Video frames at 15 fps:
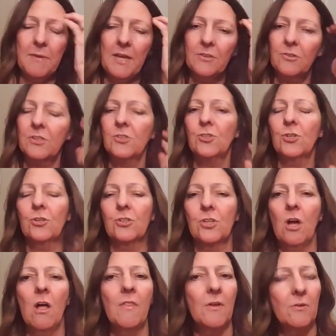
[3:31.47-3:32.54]
Patrick's Church.
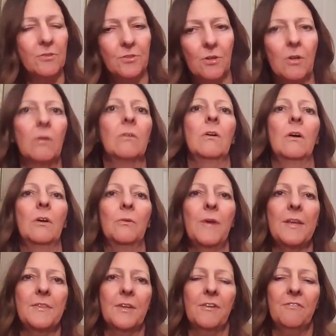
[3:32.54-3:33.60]
All those are
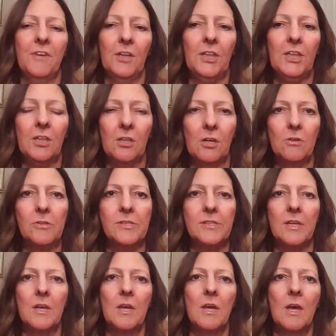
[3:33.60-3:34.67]
right there fairly close.
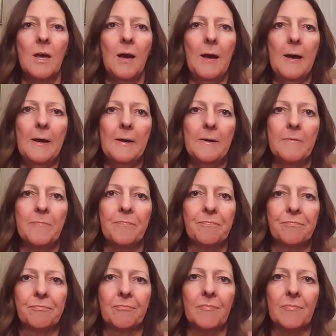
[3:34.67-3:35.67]
And